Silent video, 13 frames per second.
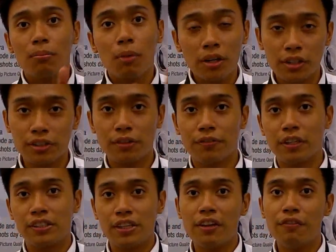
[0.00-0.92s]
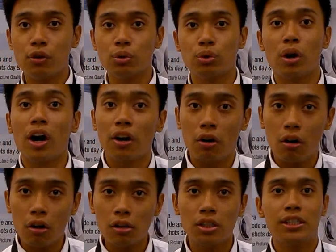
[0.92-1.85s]
models of the ZenFone 2 are
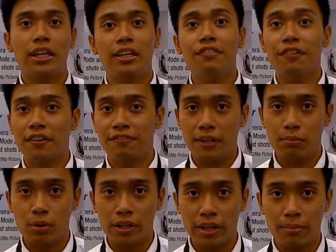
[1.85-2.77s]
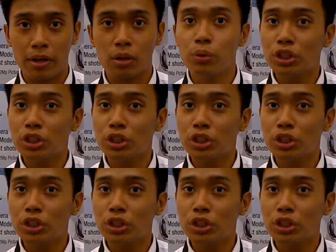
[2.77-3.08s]
all ZE551ML,